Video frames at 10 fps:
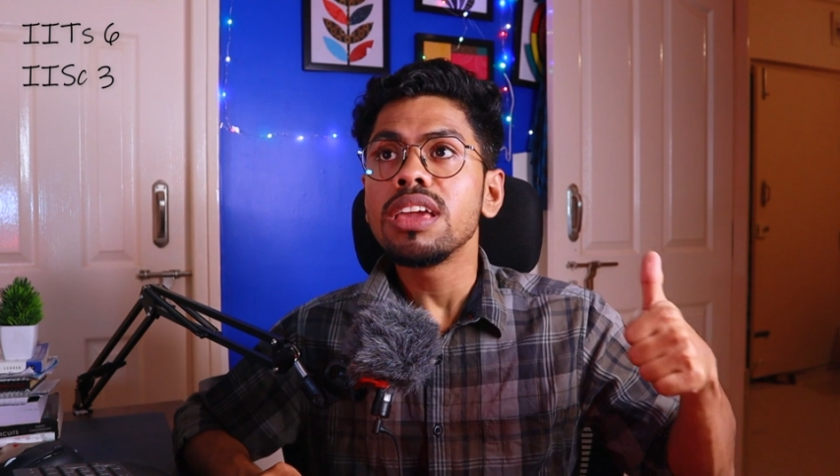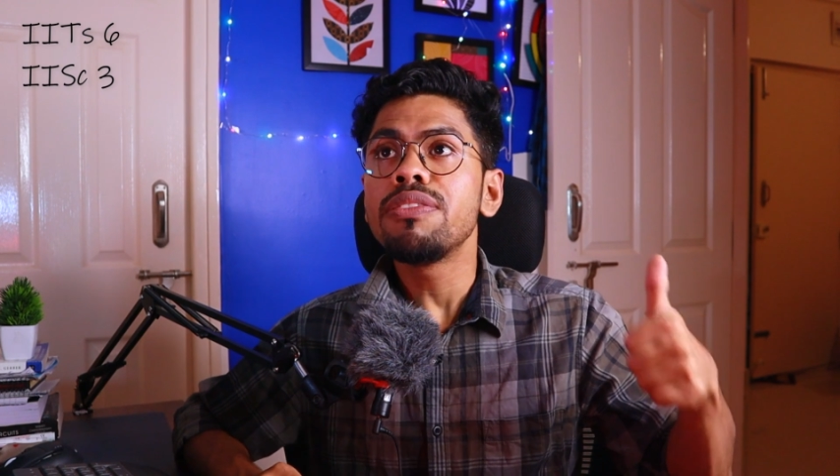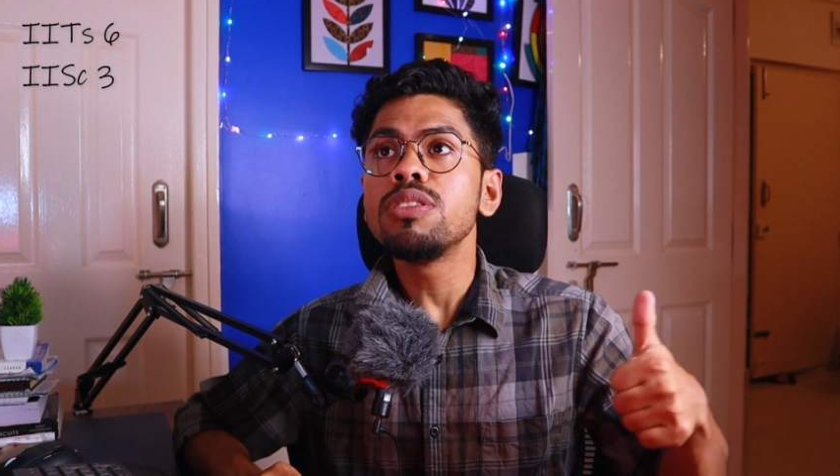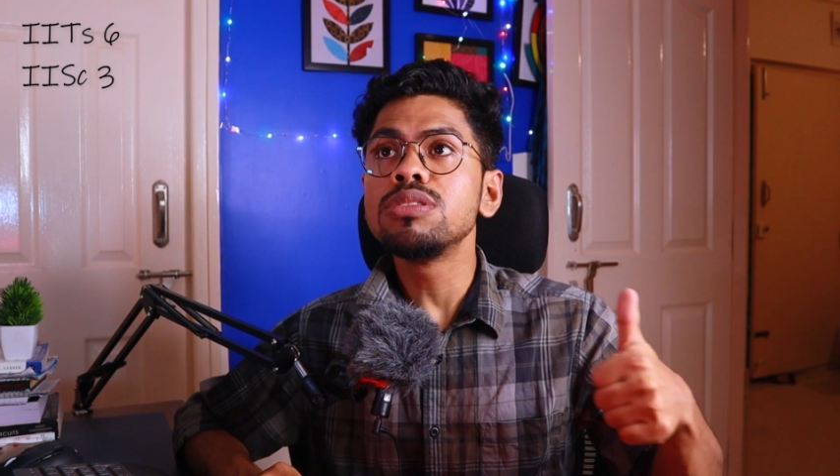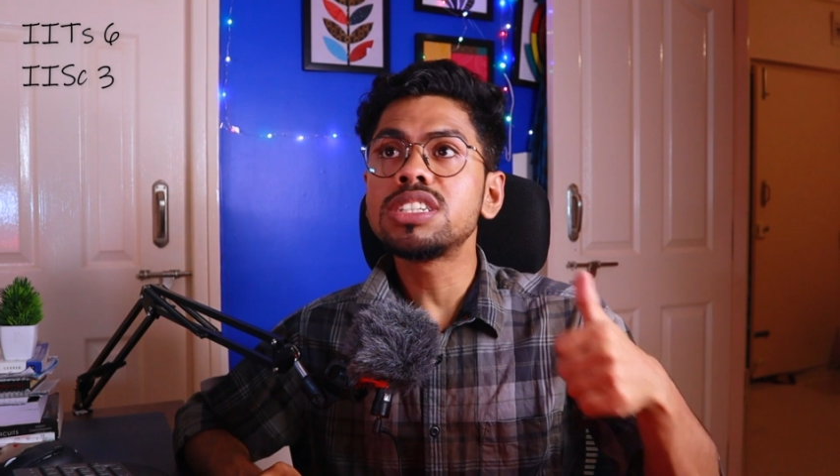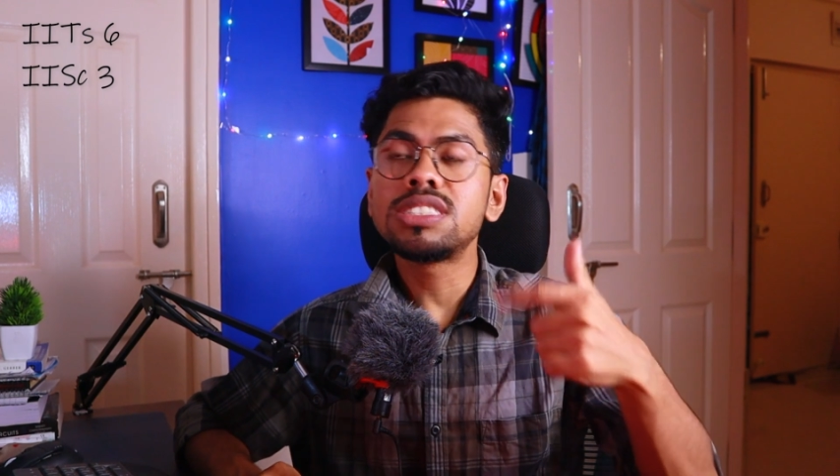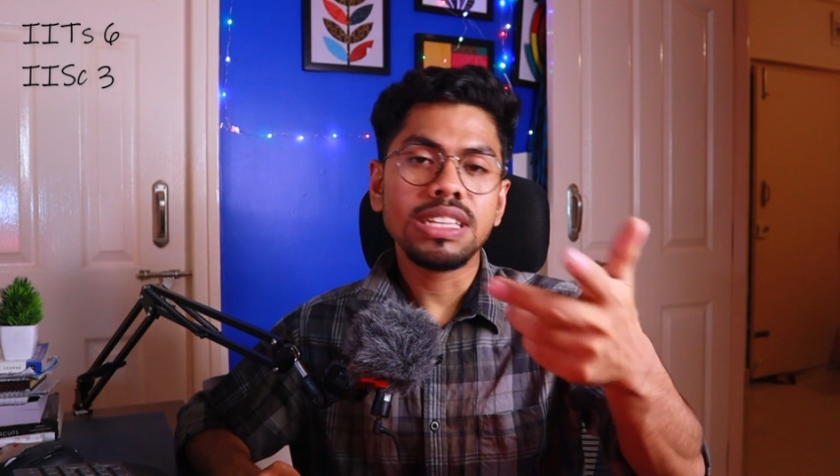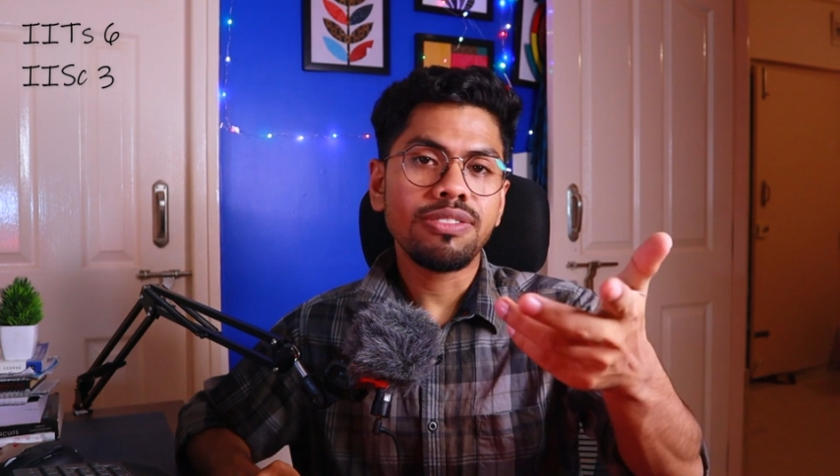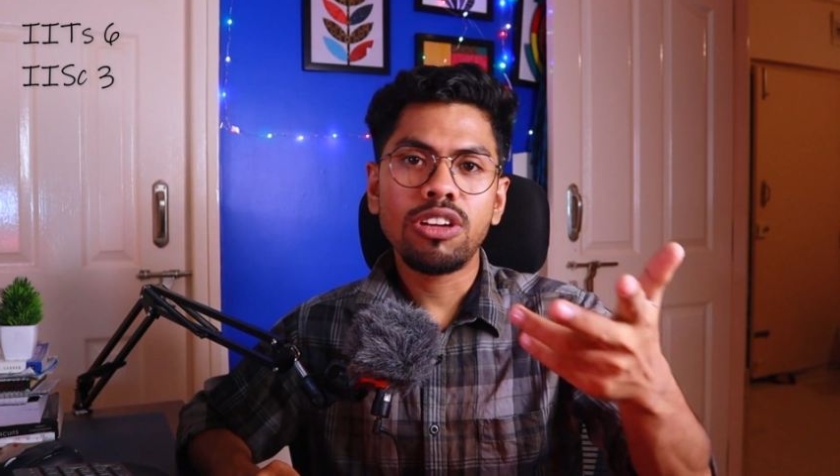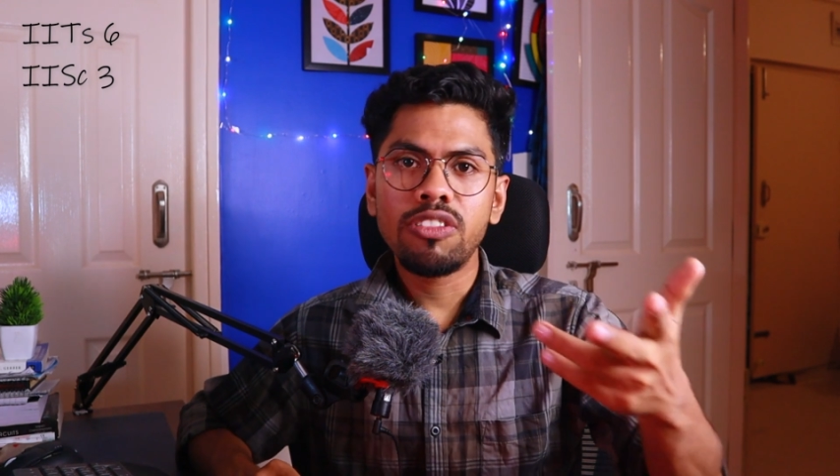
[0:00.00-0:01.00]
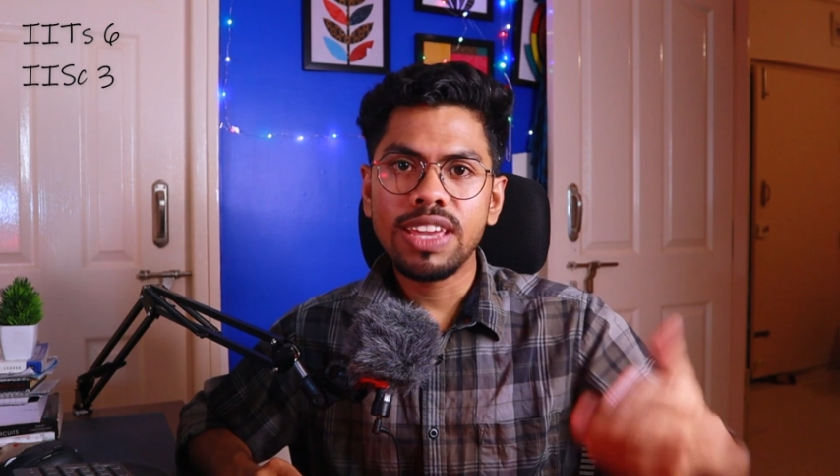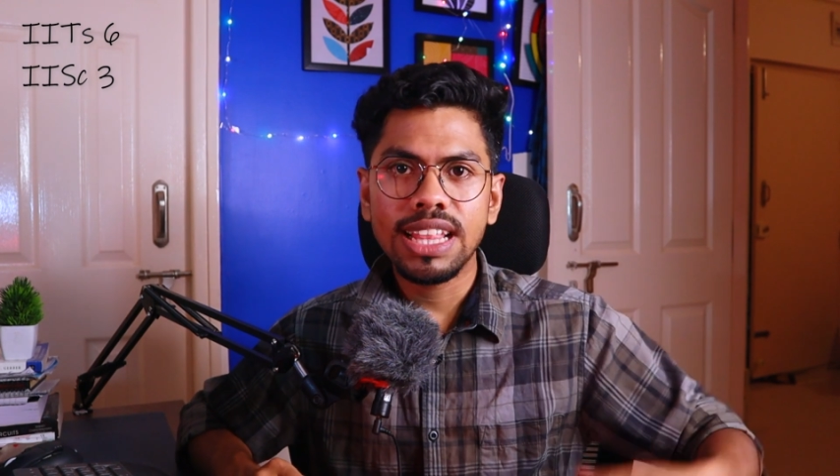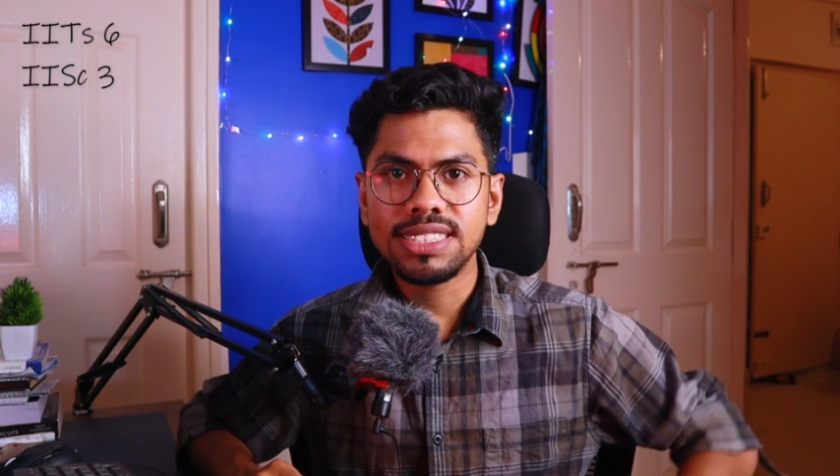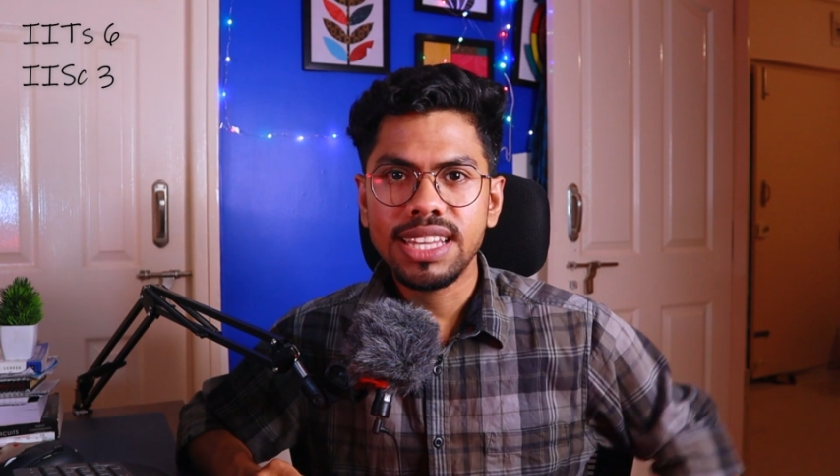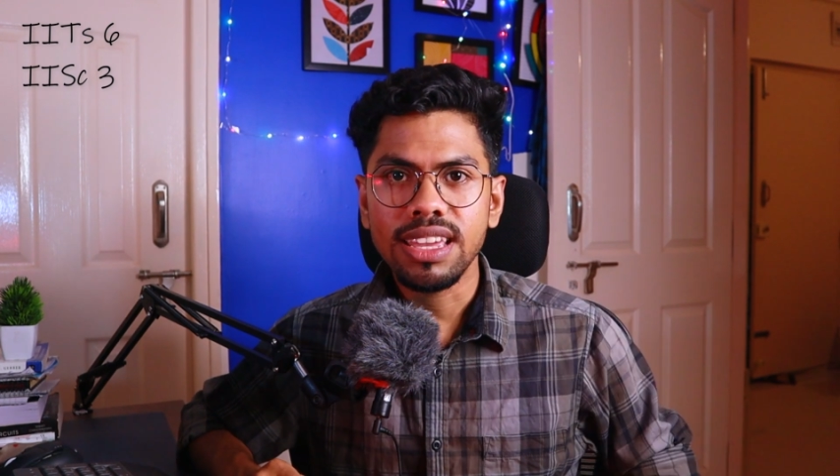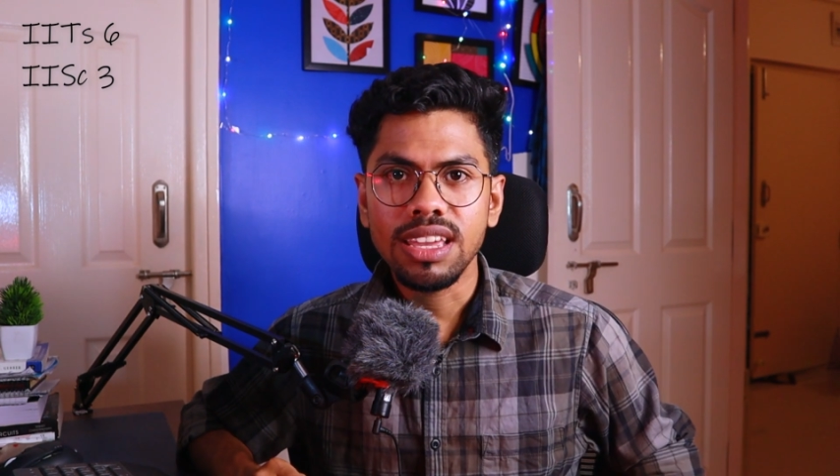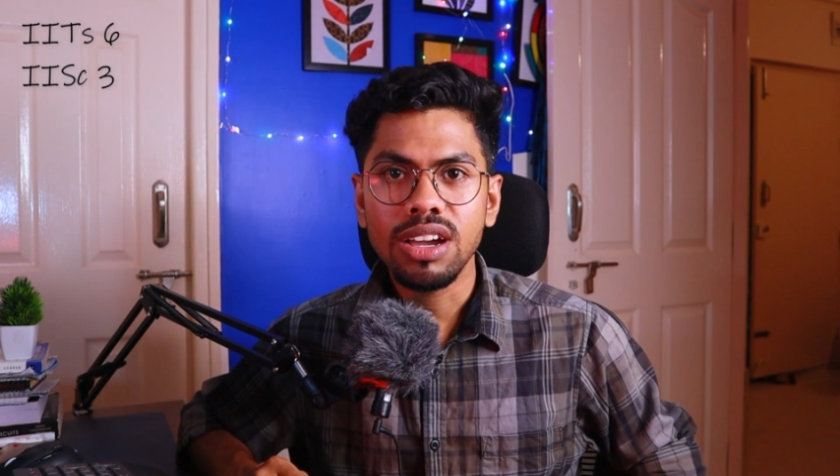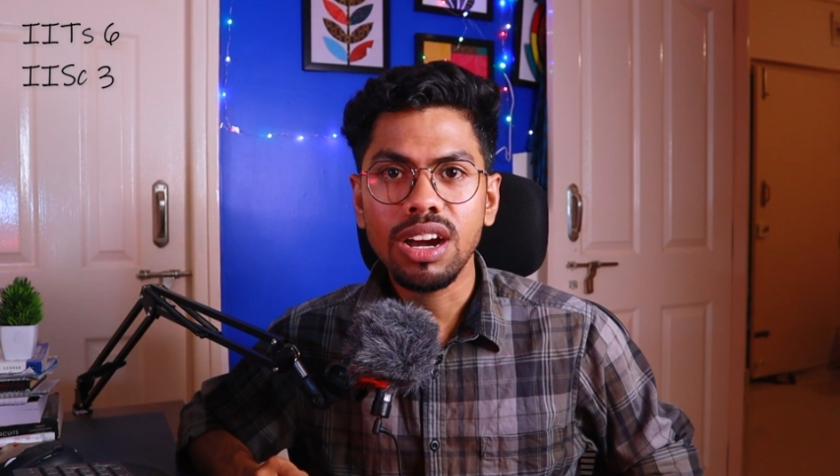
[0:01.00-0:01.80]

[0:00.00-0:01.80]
if you just see for VLSI,